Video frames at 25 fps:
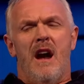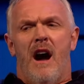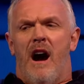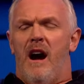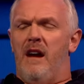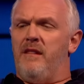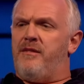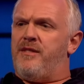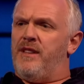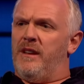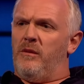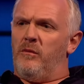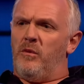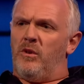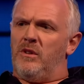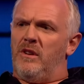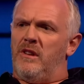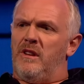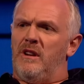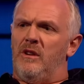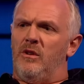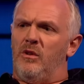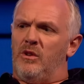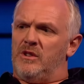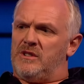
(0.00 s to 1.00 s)
I think one of
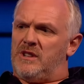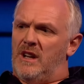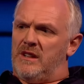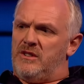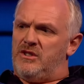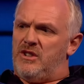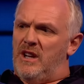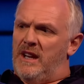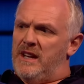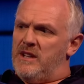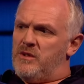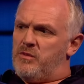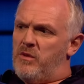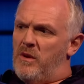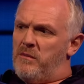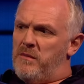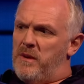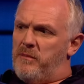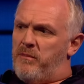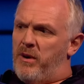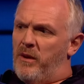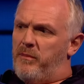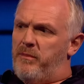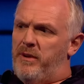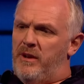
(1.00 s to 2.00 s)
the laws I'd change won't be
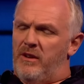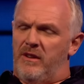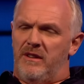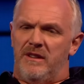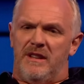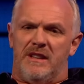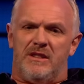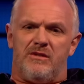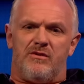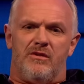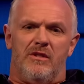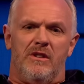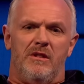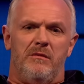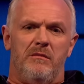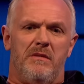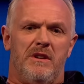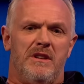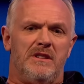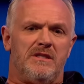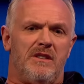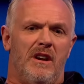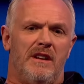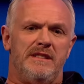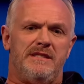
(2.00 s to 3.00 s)
popular in this room
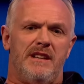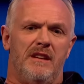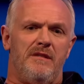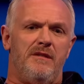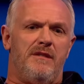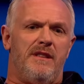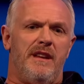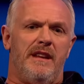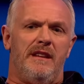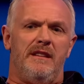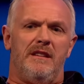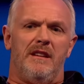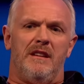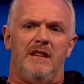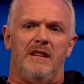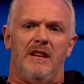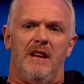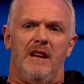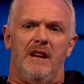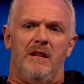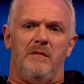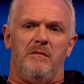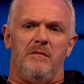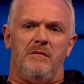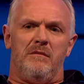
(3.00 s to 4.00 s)
because I don't think that
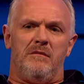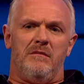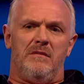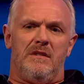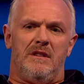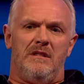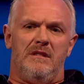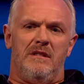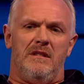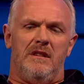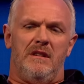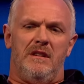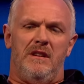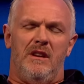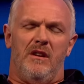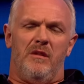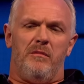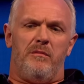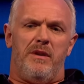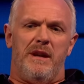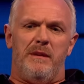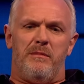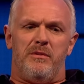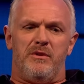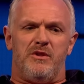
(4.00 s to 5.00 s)
young
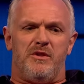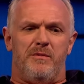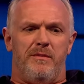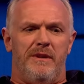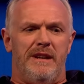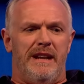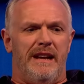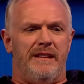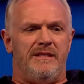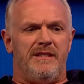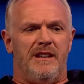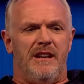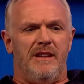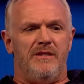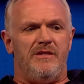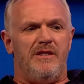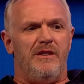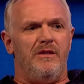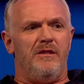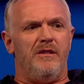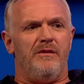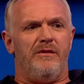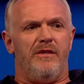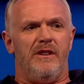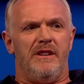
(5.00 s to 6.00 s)
people should be allowed to go to
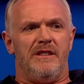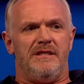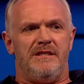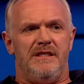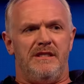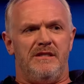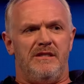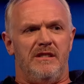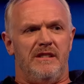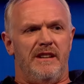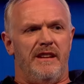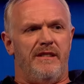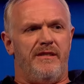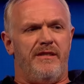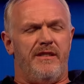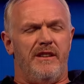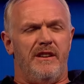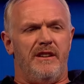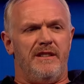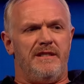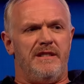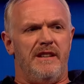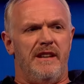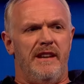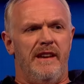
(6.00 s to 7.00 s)
university until they're
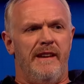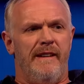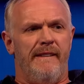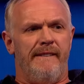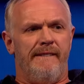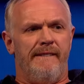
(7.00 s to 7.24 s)
30.